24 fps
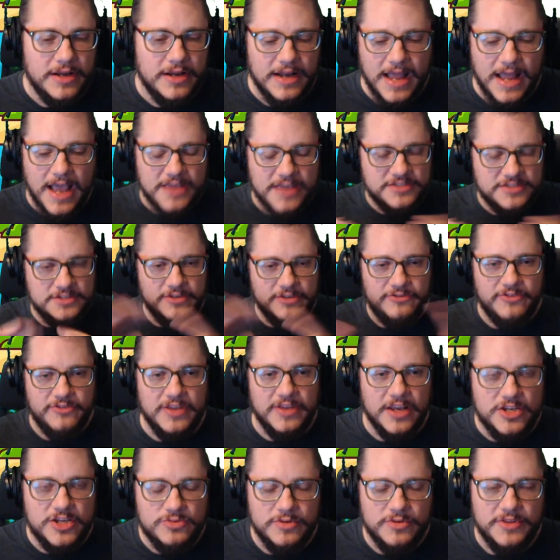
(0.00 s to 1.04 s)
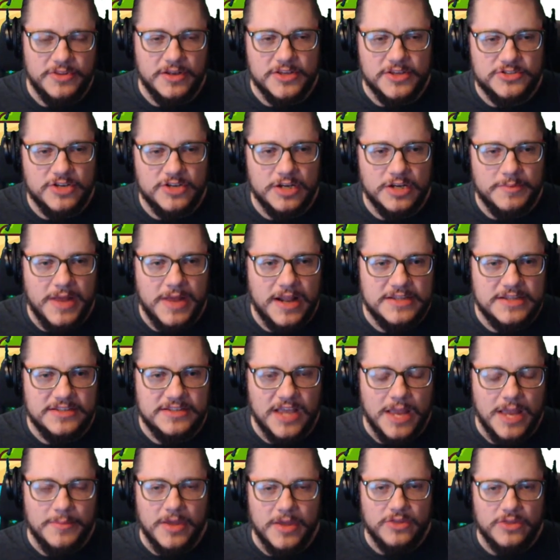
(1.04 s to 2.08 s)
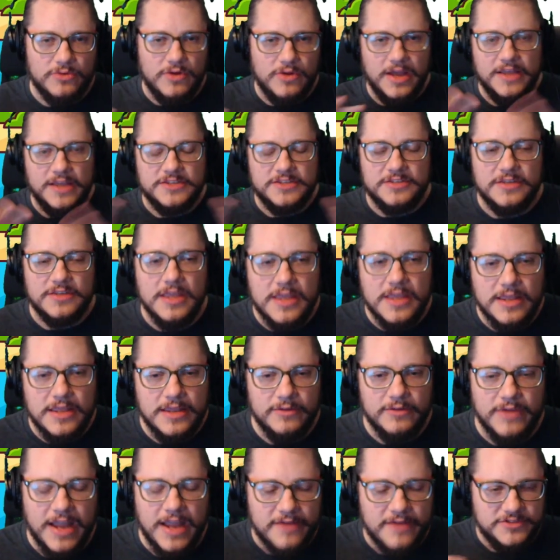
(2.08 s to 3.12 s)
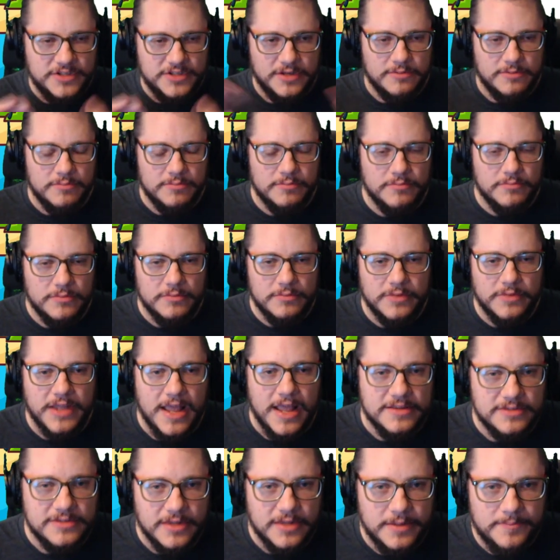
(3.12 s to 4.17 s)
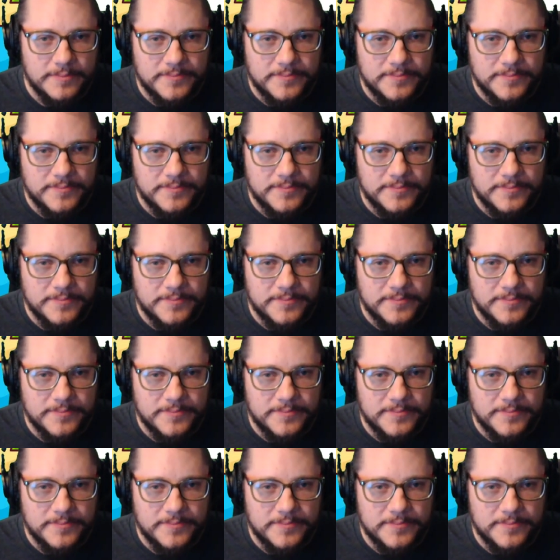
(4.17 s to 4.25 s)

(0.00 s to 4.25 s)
It has to finish within a certain amount of time, otherwise we have to cancel it.